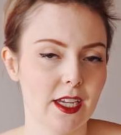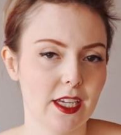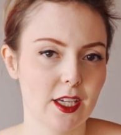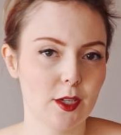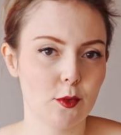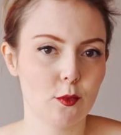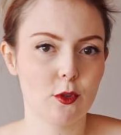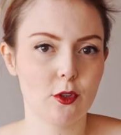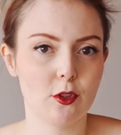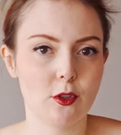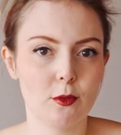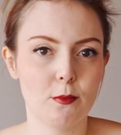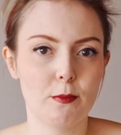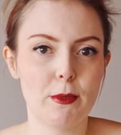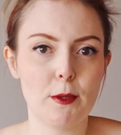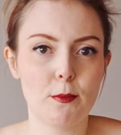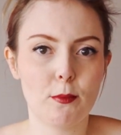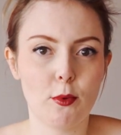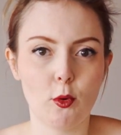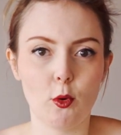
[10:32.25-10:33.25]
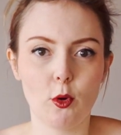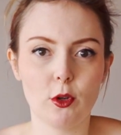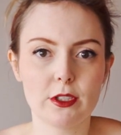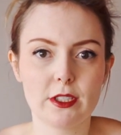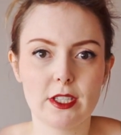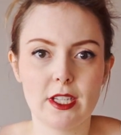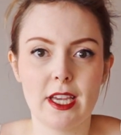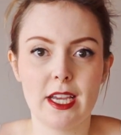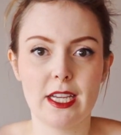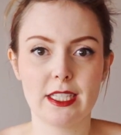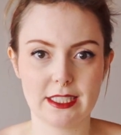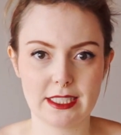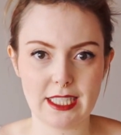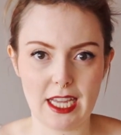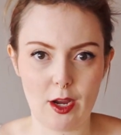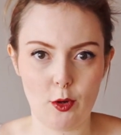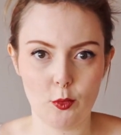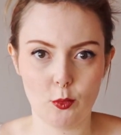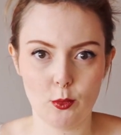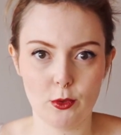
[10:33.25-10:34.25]
it will be pulled
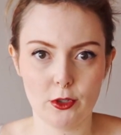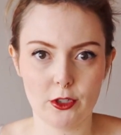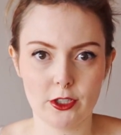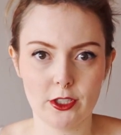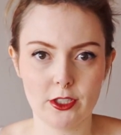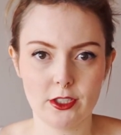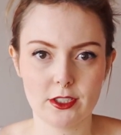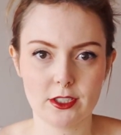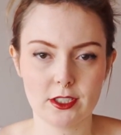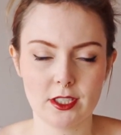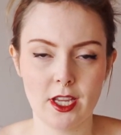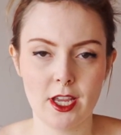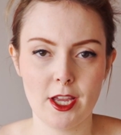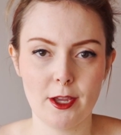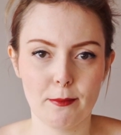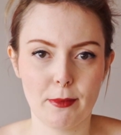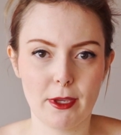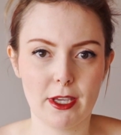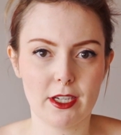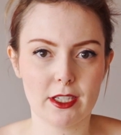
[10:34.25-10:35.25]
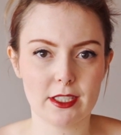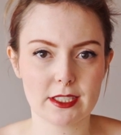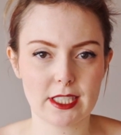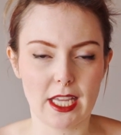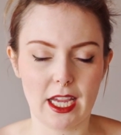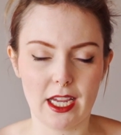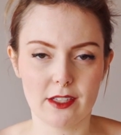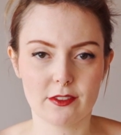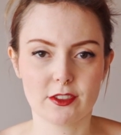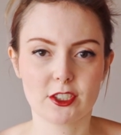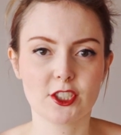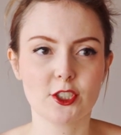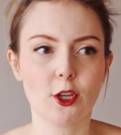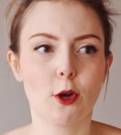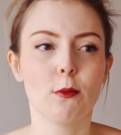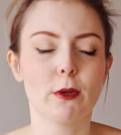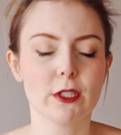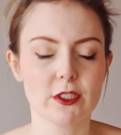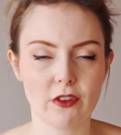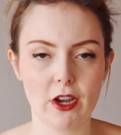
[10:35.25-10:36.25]
downwards because I have so
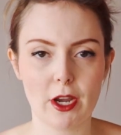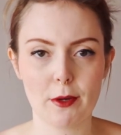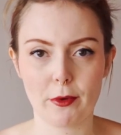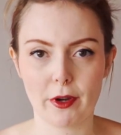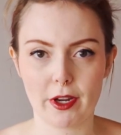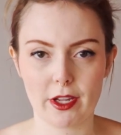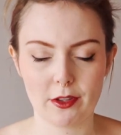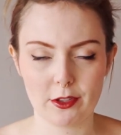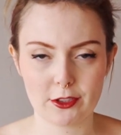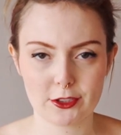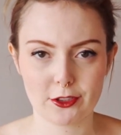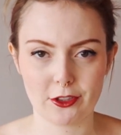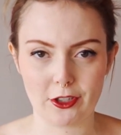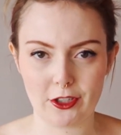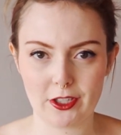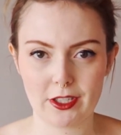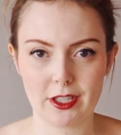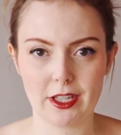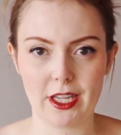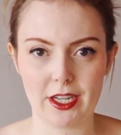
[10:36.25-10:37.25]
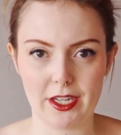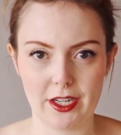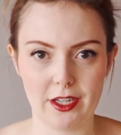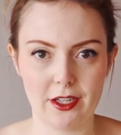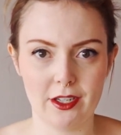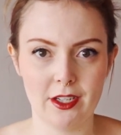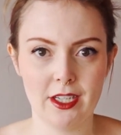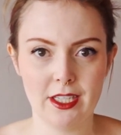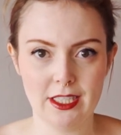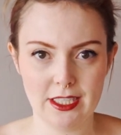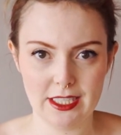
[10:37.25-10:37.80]
much fabric in the skirt that it